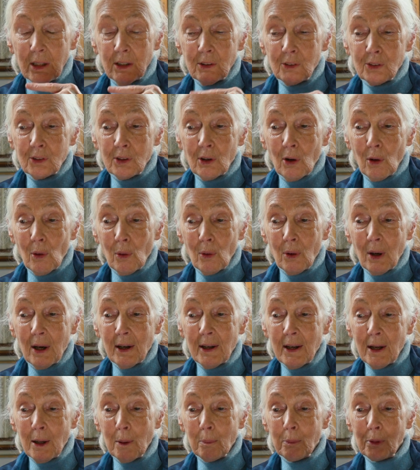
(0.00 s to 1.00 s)
So
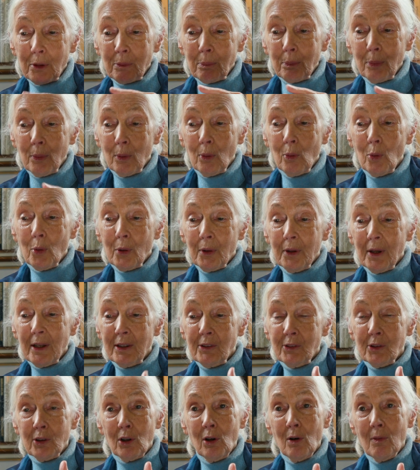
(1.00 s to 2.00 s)
I helped
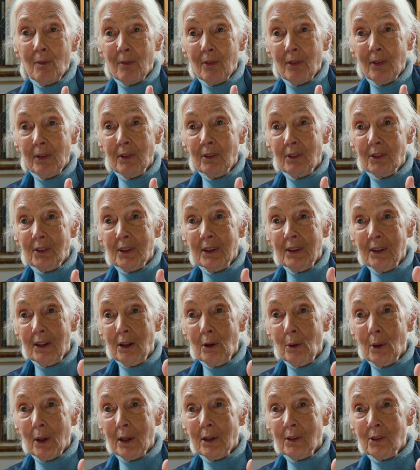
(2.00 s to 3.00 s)
organize a conference in
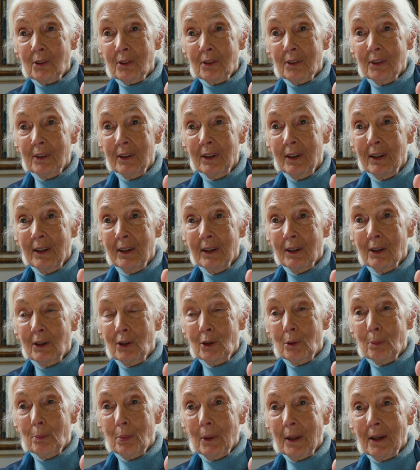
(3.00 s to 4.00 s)
the US
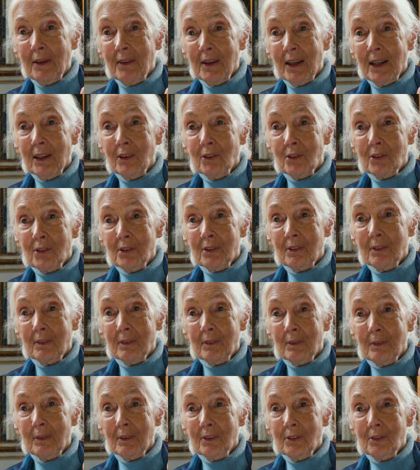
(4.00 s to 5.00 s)
to bring these
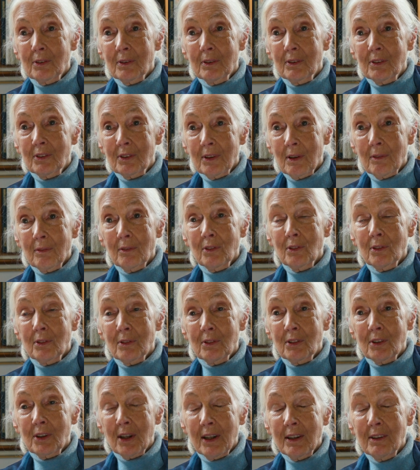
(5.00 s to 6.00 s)

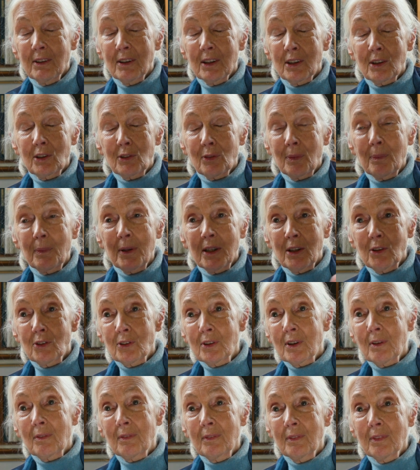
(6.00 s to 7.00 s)
seven scientists from these
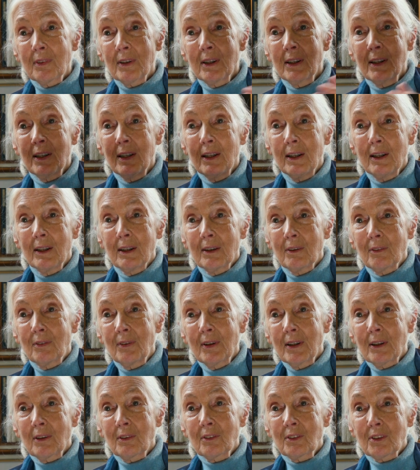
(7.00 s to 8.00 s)
seven
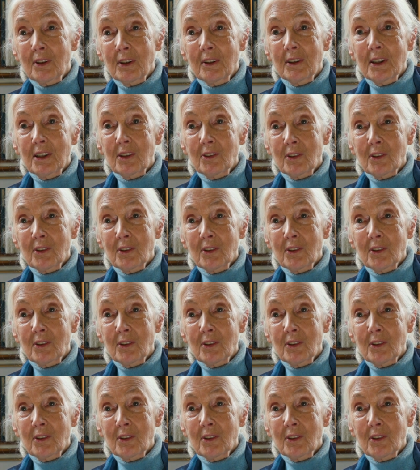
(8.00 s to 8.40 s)
field study